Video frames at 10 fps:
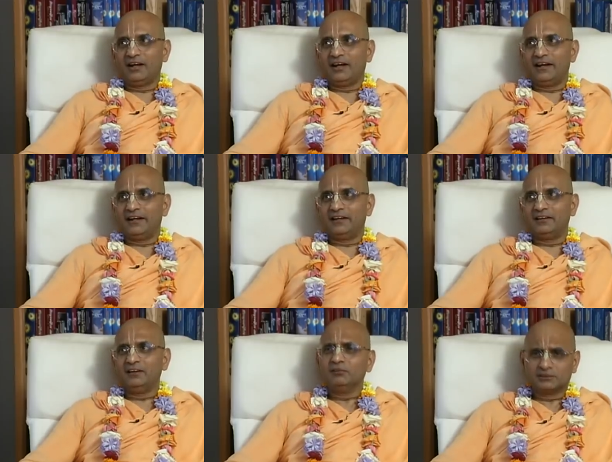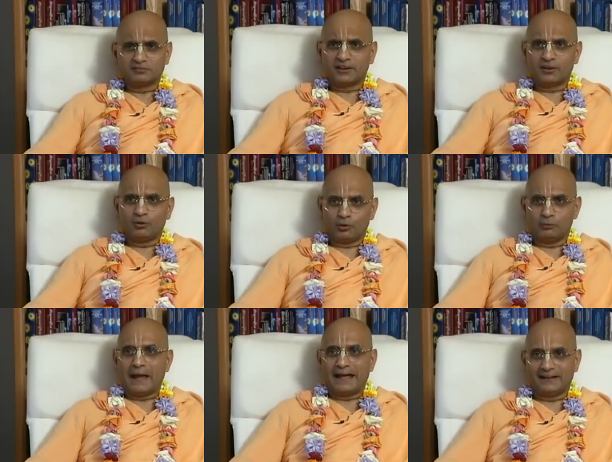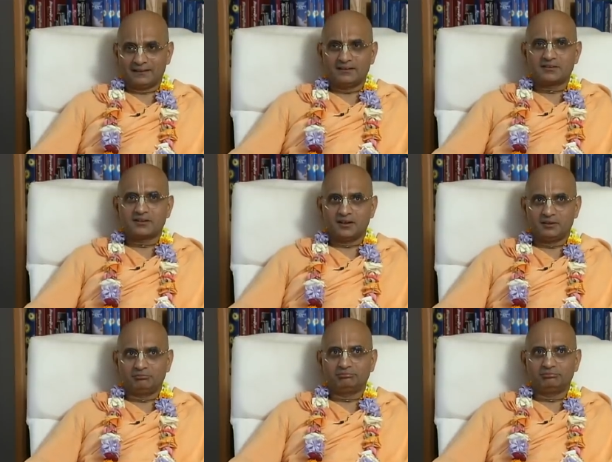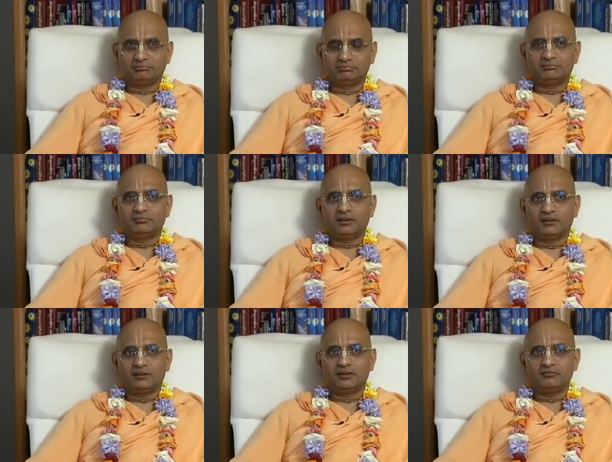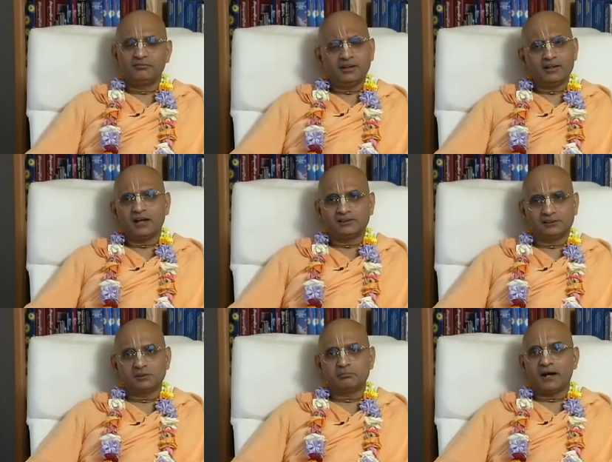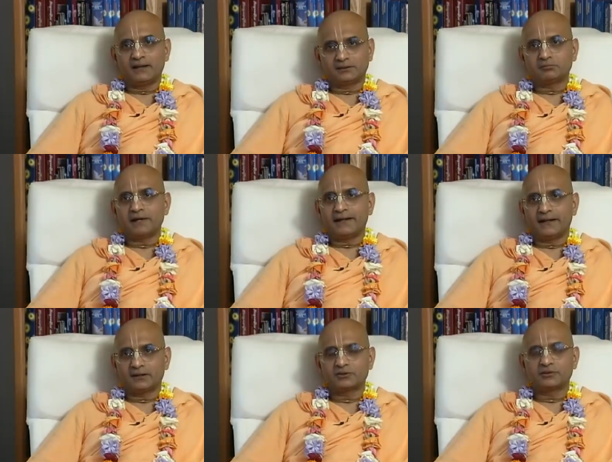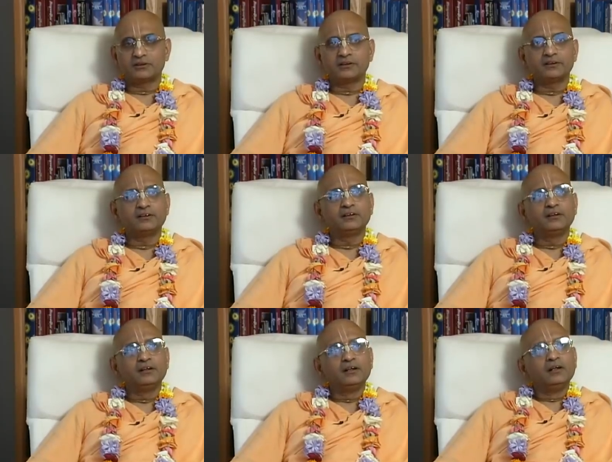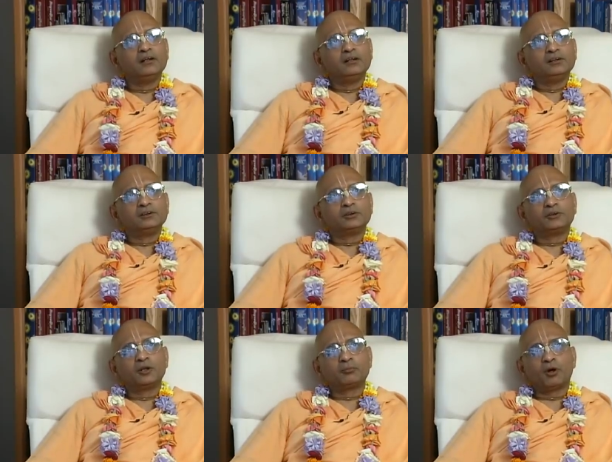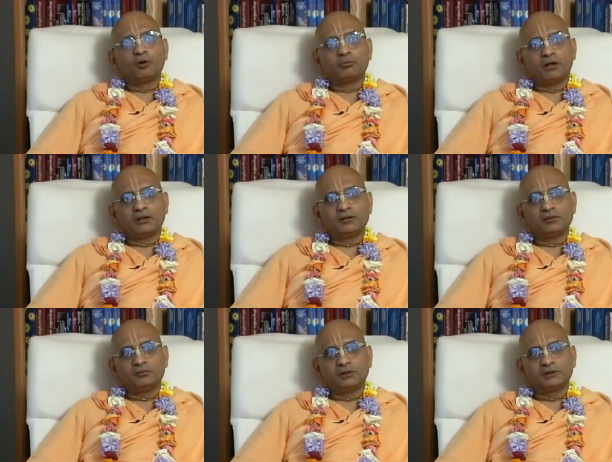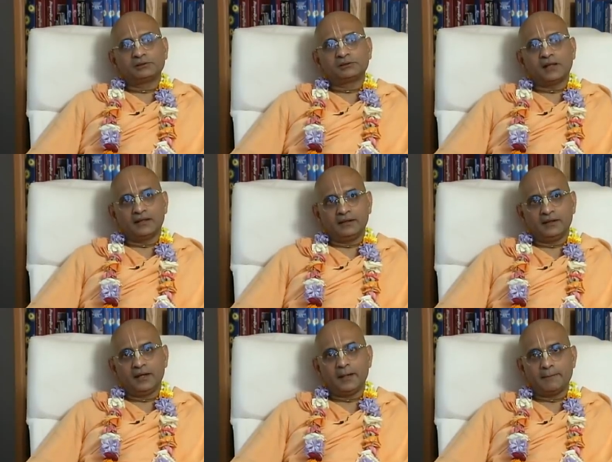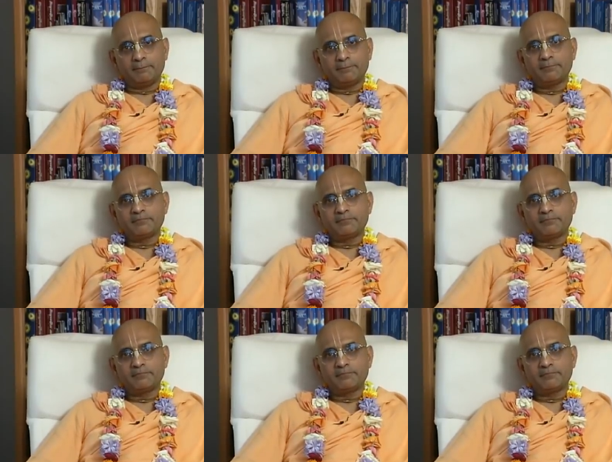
And he was a very old man at that time, and very nice and pious man actually. So Srila Prabhupada was telling him